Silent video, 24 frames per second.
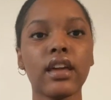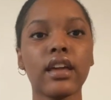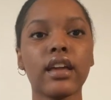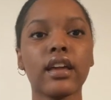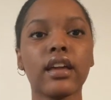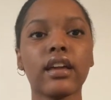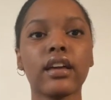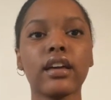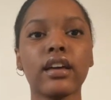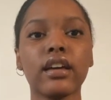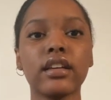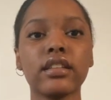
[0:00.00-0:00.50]

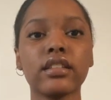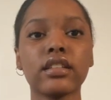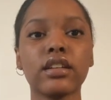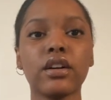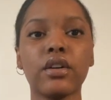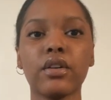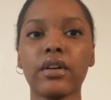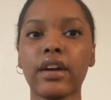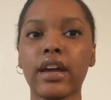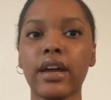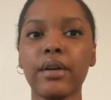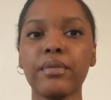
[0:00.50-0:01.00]
Because
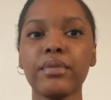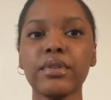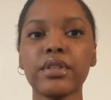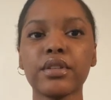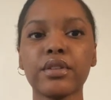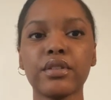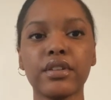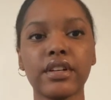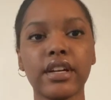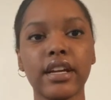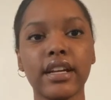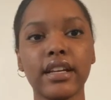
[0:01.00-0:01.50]
coquette was
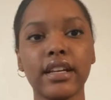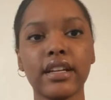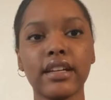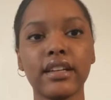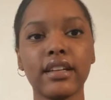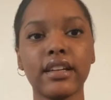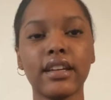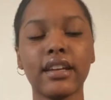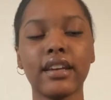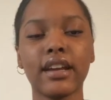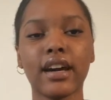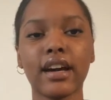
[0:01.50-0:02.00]

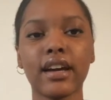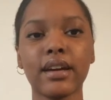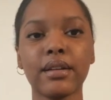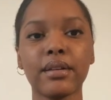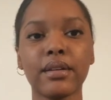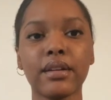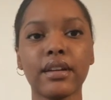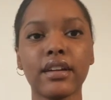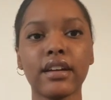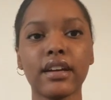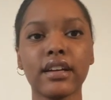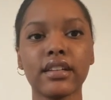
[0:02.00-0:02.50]
created not
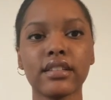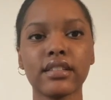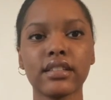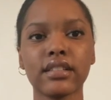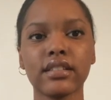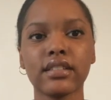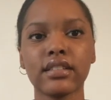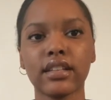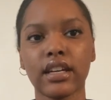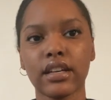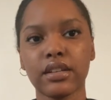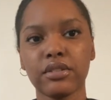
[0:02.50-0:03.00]
as a
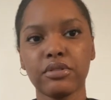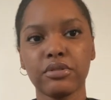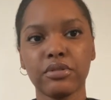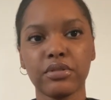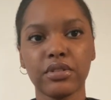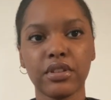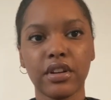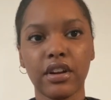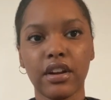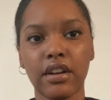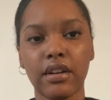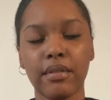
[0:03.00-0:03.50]
sexual
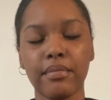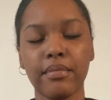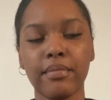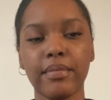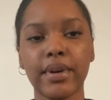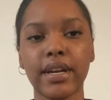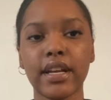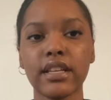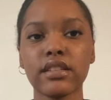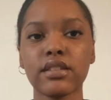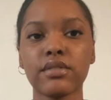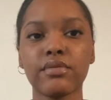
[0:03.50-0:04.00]
term,
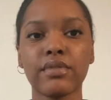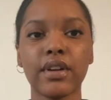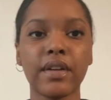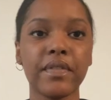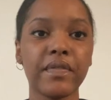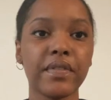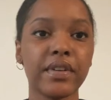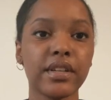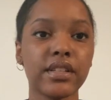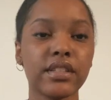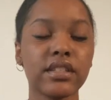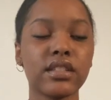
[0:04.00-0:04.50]
but as a
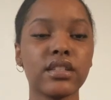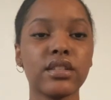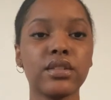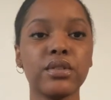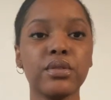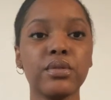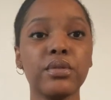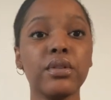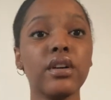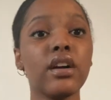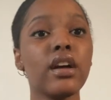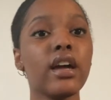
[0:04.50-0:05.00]
reference
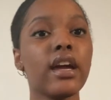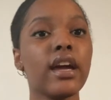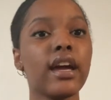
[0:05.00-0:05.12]
to